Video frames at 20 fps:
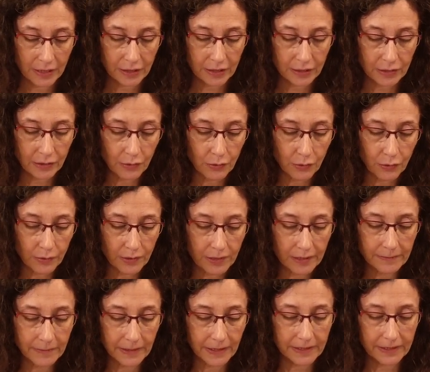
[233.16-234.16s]

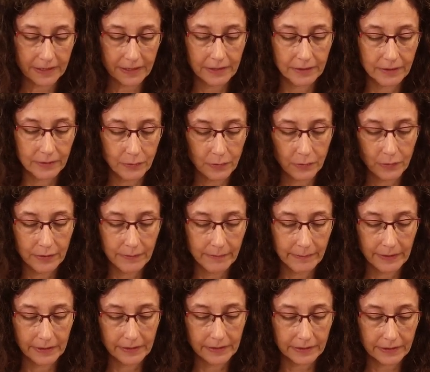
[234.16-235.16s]
slowly mix in the
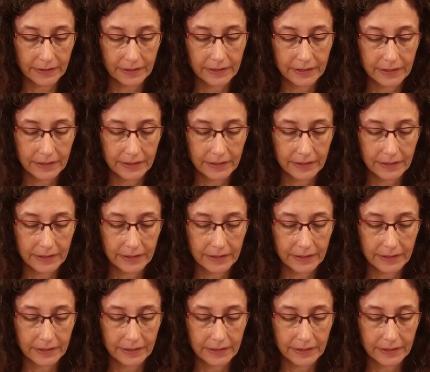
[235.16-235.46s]
warm milk